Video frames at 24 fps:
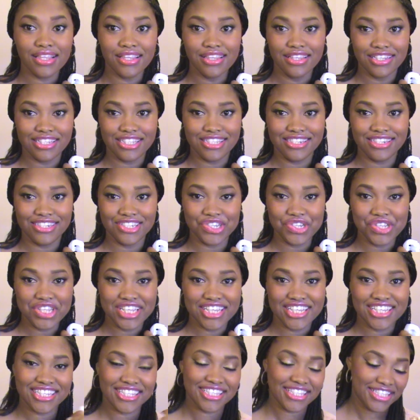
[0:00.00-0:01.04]
Let's do
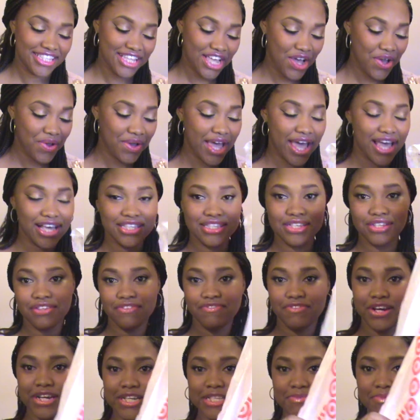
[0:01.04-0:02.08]
this. Okay, so
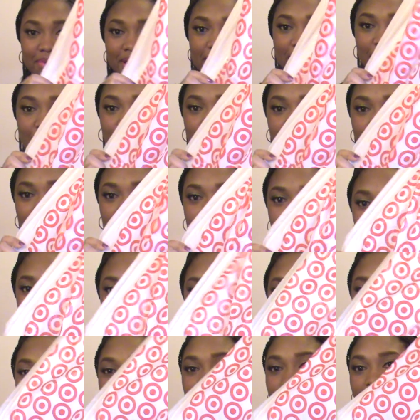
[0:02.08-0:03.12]
the first bag I pull
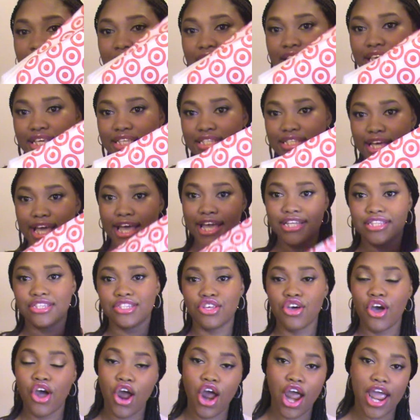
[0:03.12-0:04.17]
out is a
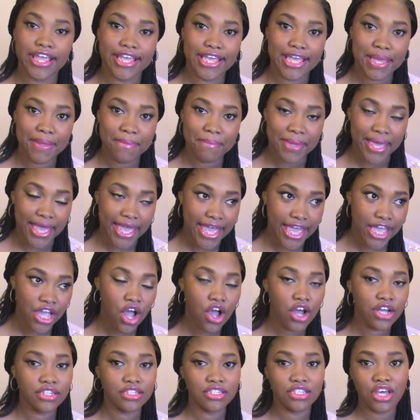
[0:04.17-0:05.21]
Target bag,
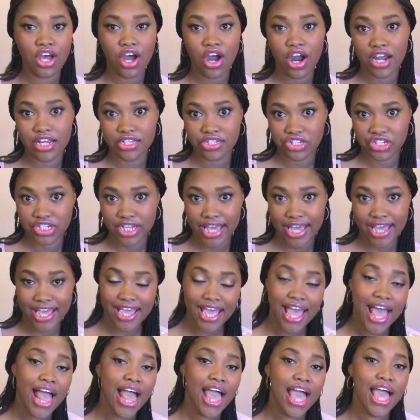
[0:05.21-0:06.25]
a
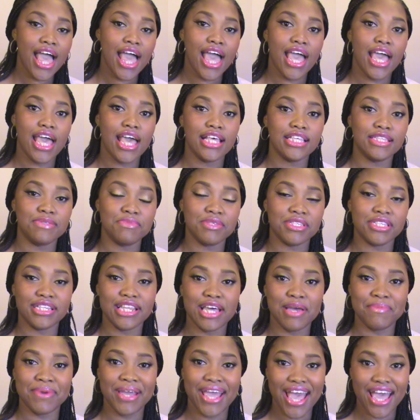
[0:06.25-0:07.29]
Target, as Miss
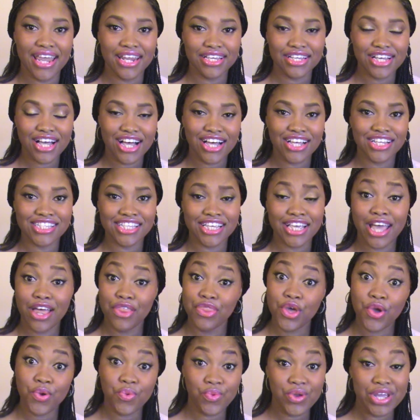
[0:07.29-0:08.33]
Glamour Addict calls
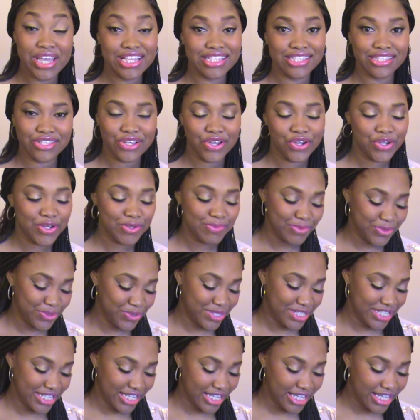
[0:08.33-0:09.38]
it, the Red Circle
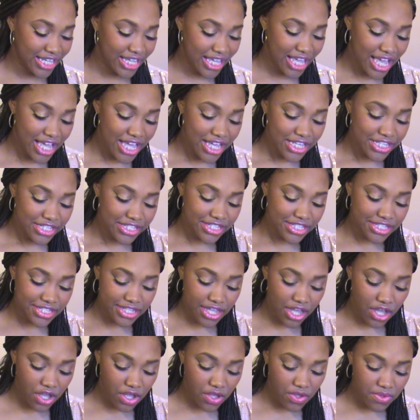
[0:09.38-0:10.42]
Boutique.
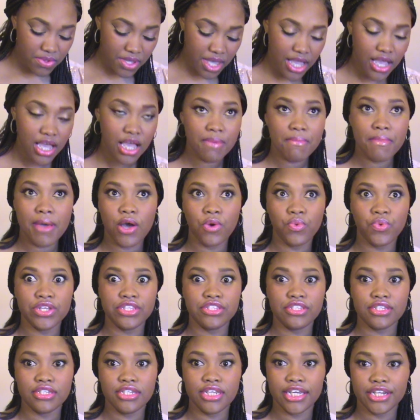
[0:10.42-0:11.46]
So, I
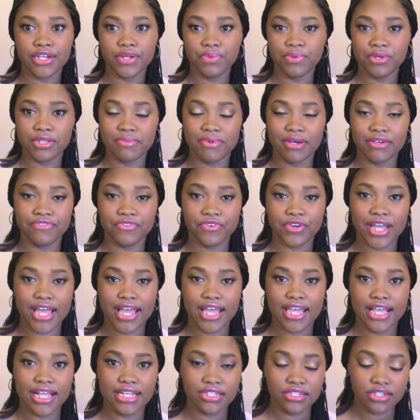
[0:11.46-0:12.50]
went to dinner with my friend
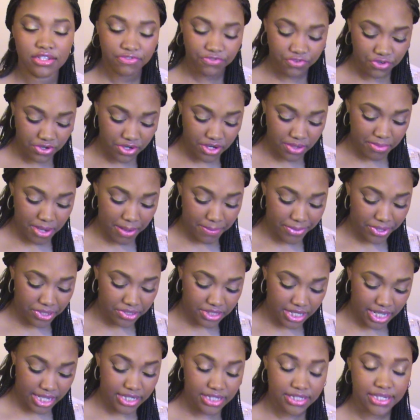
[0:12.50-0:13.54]
Ashley for my
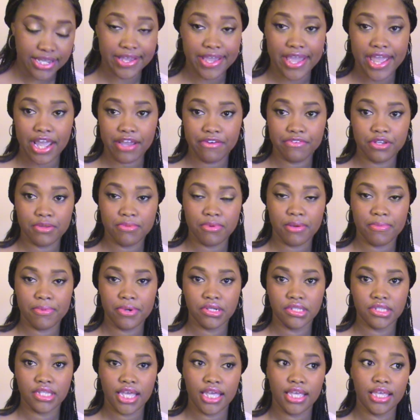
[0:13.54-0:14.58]
birthday, the day after my
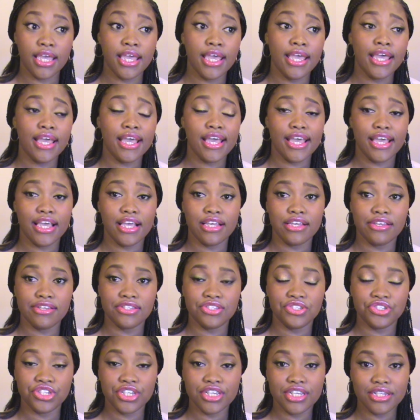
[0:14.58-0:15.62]
birthday,
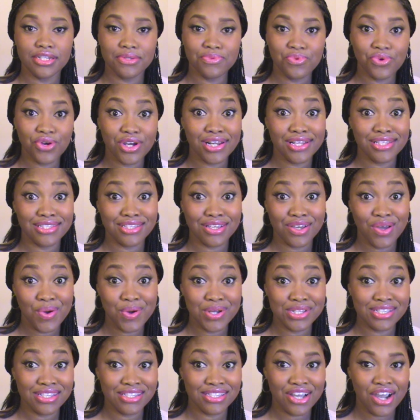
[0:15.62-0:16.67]
and she wanted to go
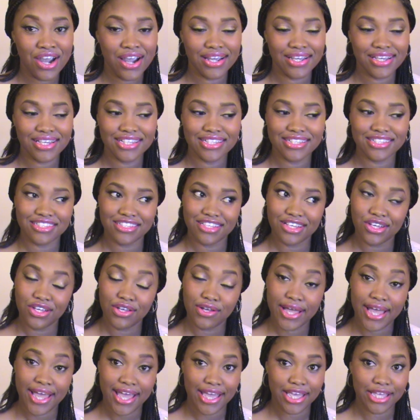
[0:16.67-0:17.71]
into Target.
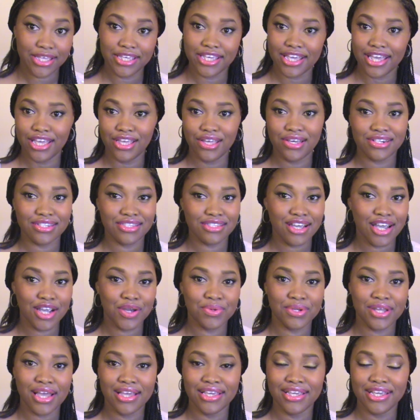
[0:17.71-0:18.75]
So, hey, you can't go to
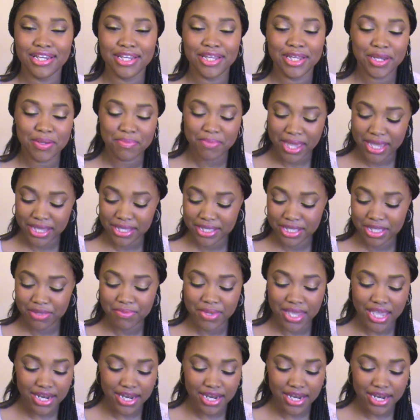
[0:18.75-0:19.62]
Target without getting any makeup.